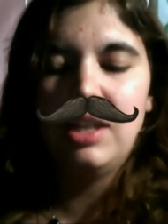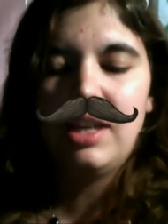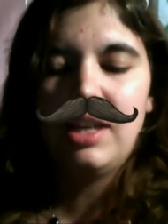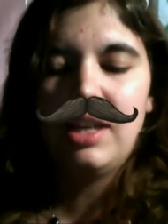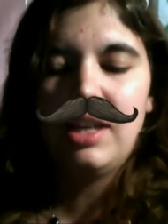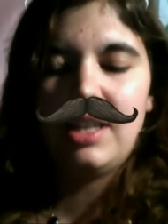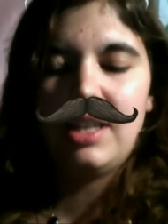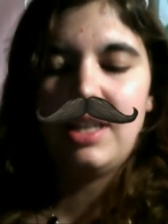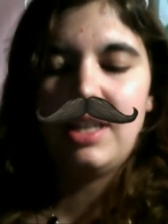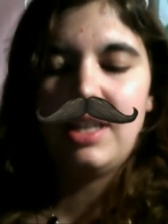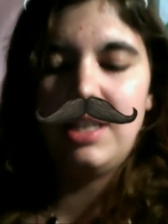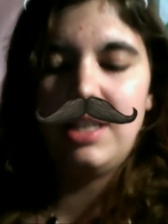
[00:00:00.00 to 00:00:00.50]

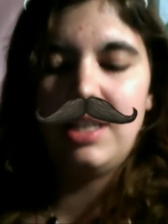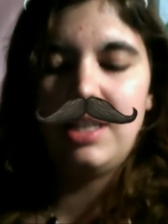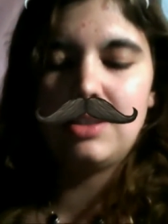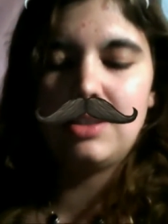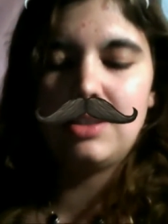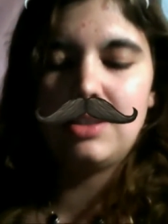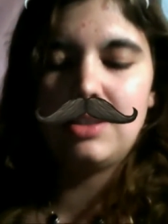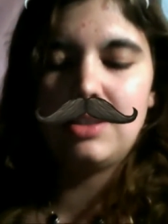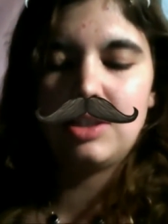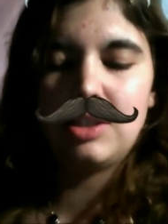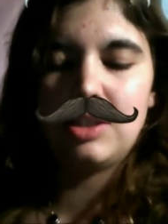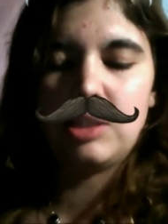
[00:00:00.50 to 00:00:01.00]
And he doesn't
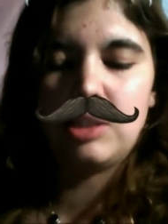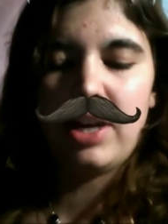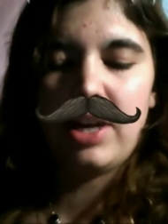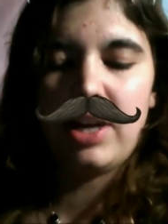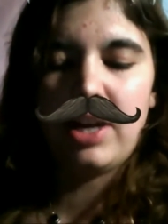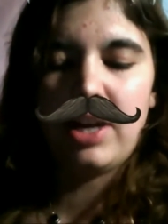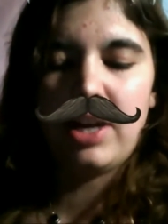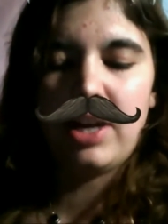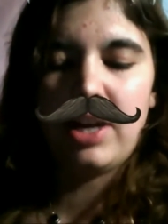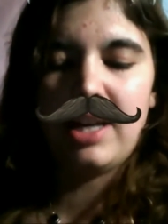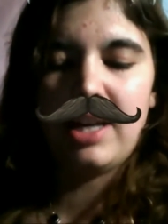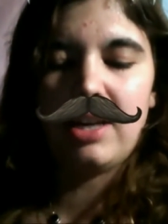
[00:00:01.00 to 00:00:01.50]
just
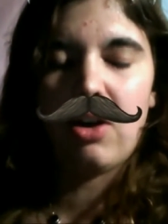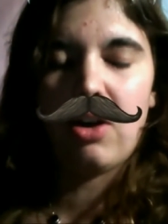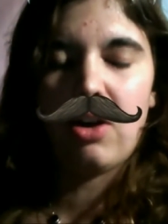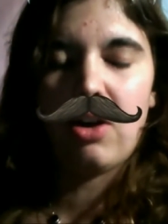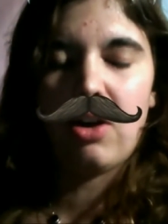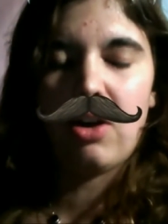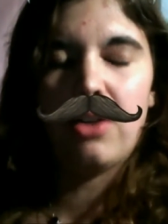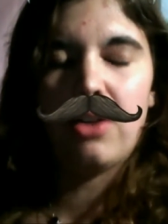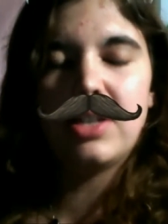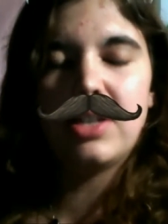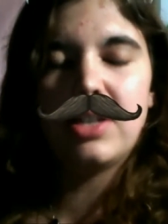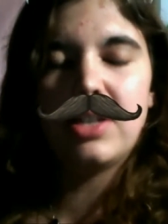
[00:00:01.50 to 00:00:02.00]
spray all
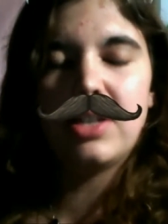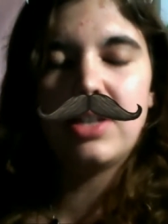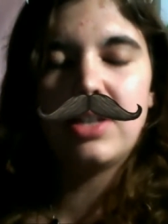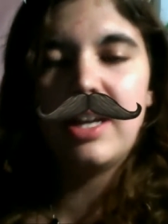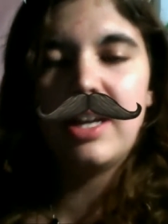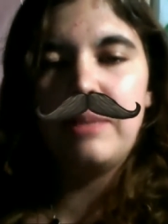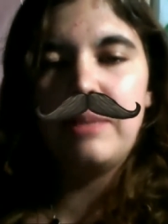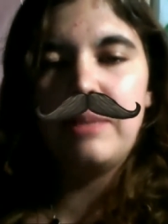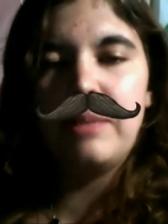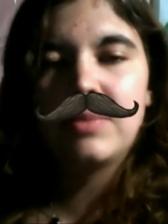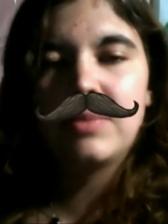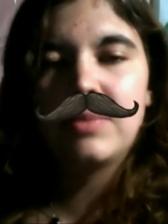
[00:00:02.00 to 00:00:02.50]
the time
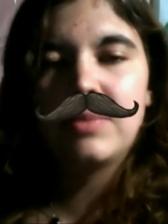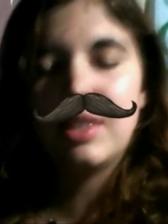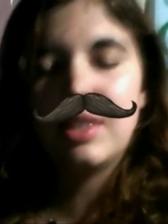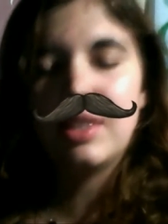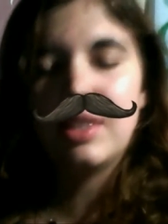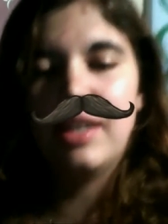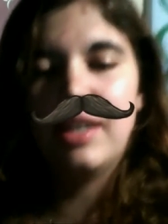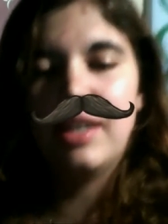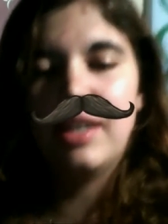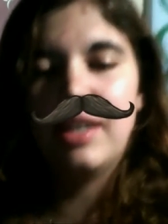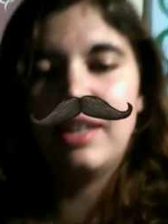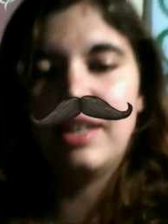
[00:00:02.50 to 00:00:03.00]

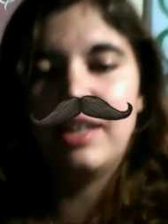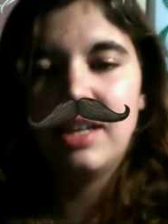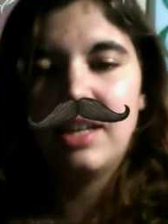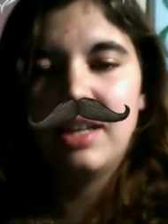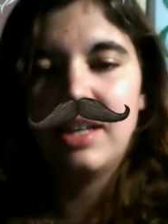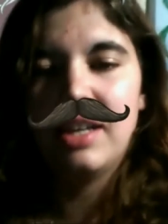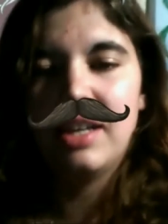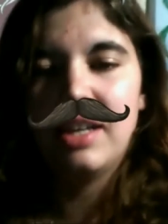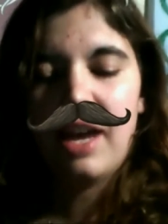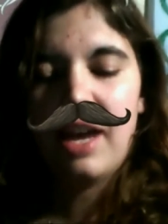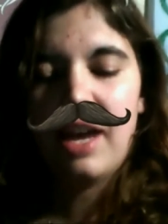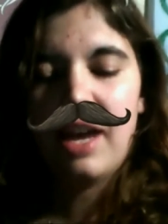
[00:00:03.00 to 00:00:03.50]
and
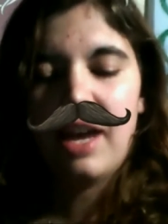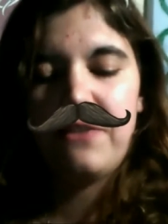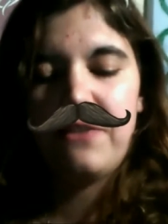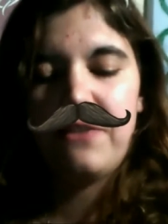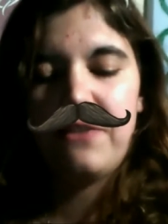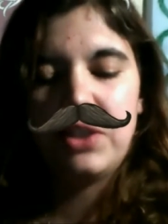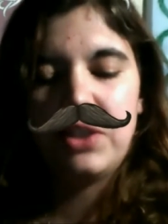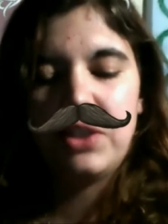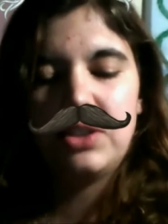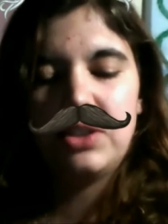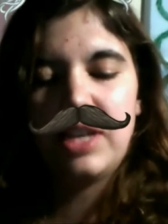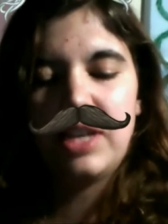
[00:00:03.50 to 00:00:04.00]
I
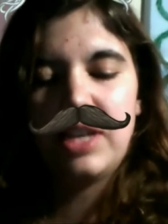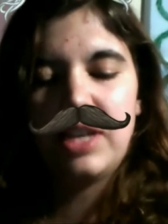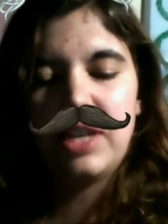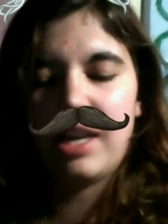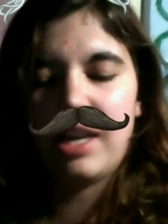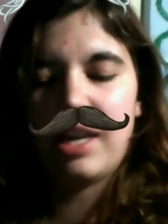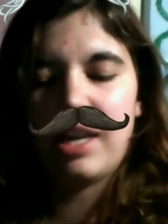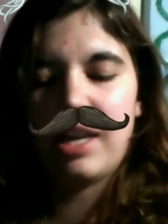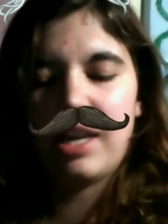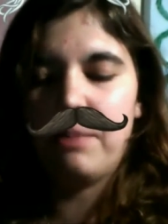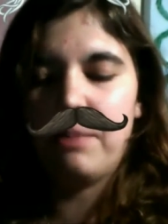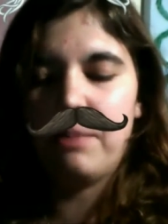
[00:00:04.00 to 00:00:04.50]
feel like
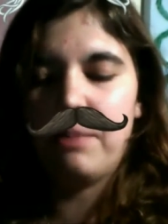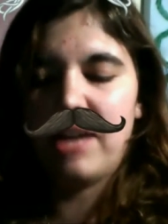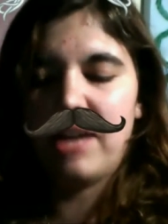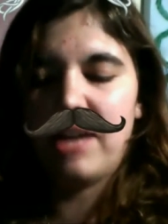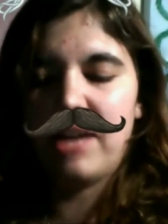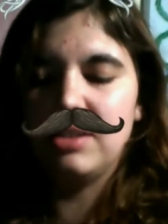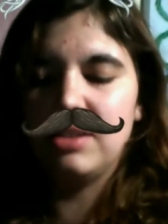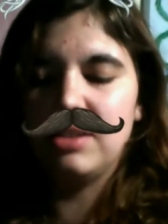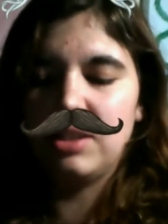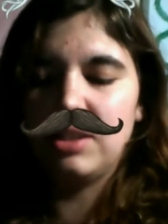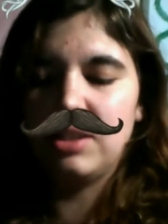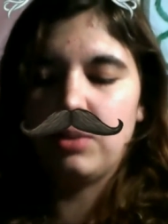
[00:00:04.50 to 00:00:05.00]
I'm
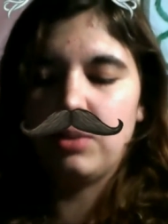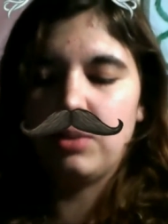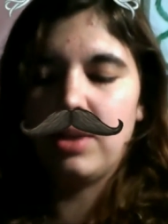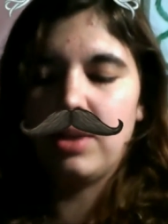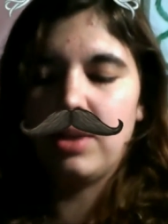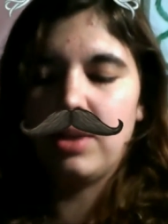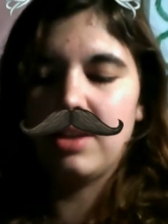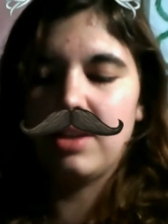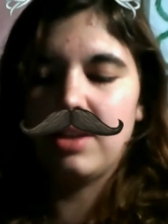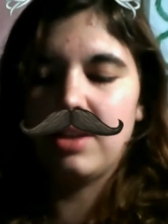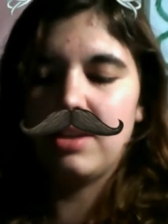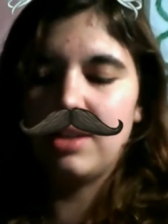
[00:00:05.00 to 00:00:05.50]
battling
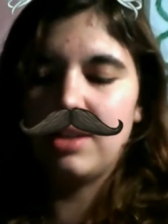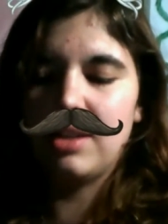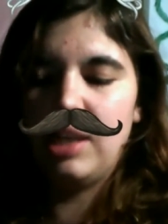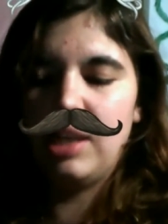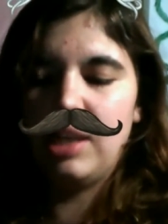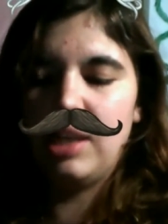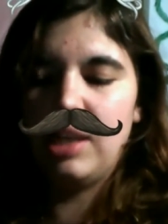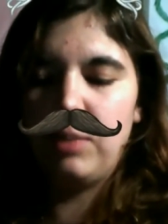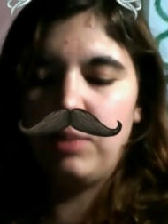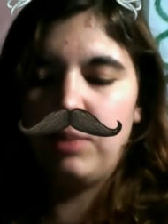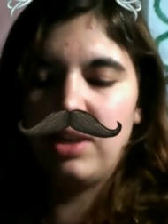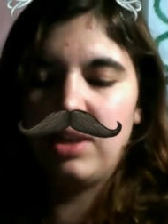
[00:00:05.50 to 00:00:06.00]
with
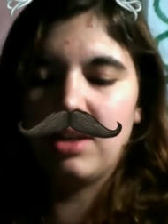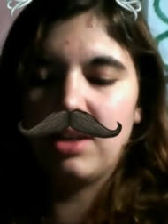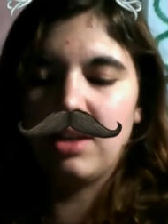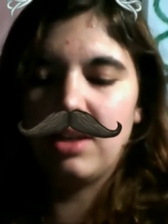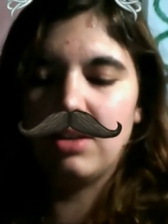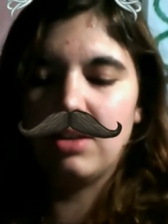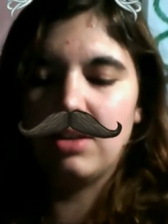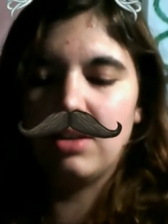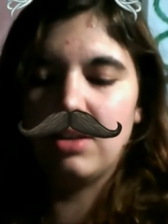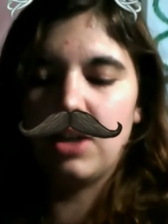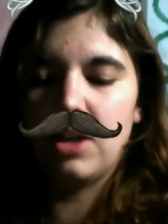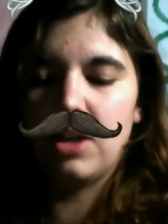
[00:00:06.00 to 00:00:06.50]
keeping a
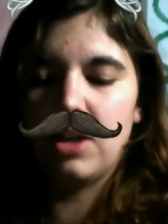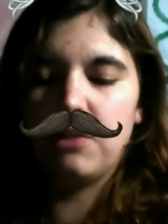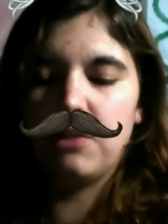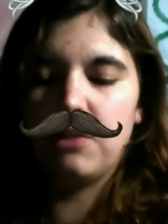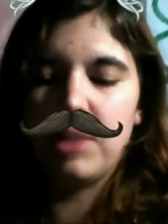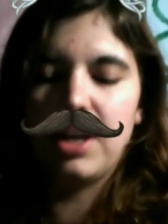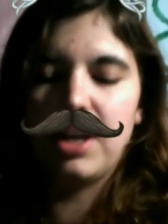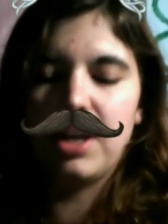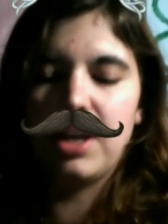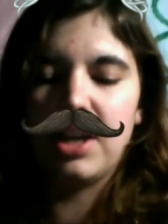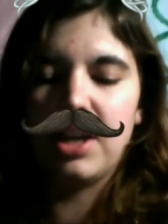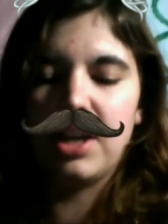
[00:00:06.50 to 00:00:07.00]
lot of
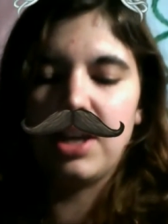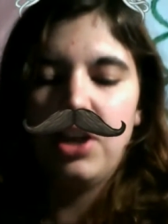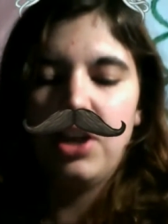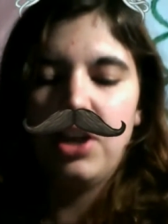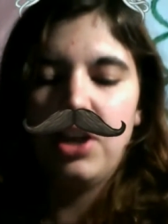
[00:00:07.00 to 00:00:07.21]
my